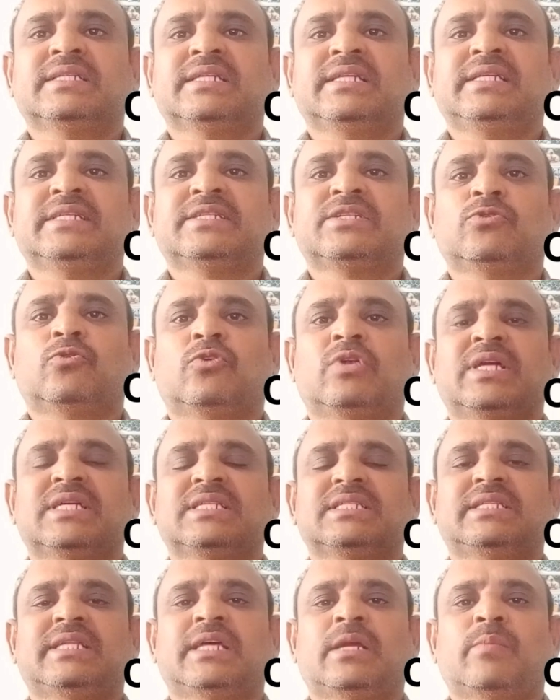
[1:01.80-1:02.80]
is known as
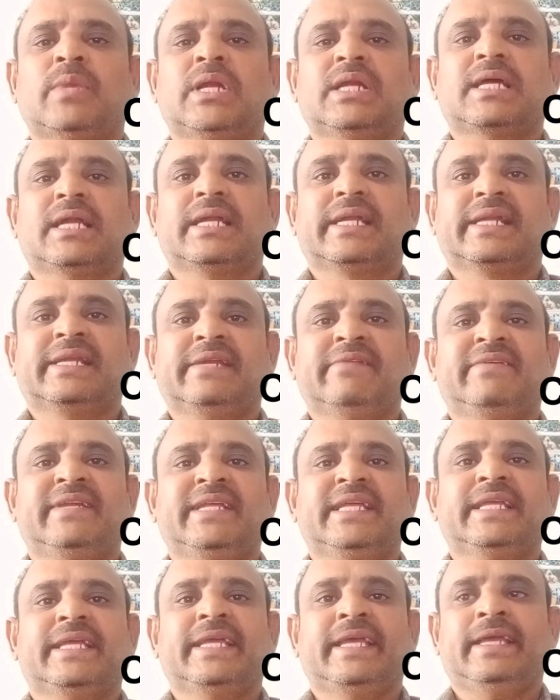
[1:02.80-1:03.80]
thermal conductivity
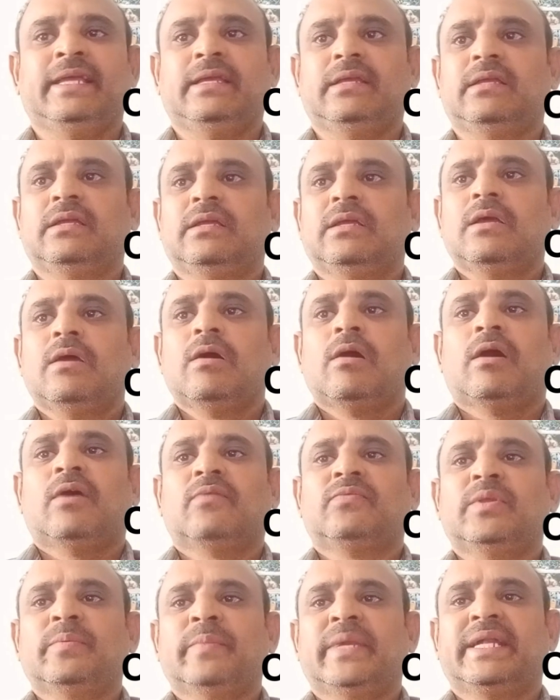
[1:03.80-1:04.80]
K
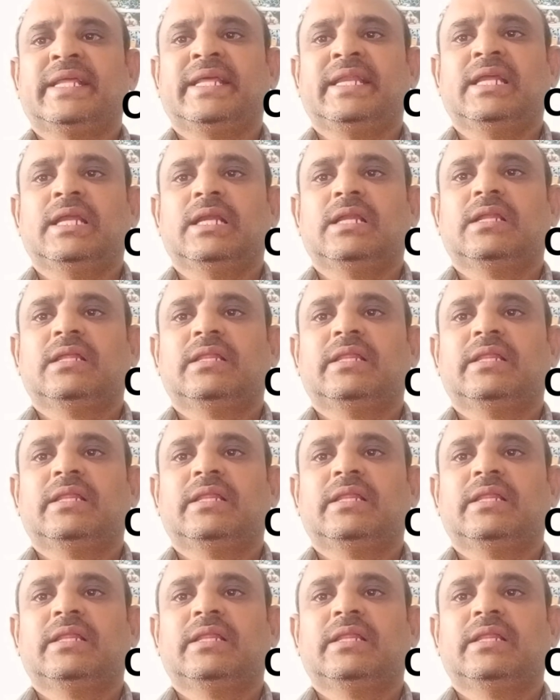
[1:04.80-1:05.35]
of the material.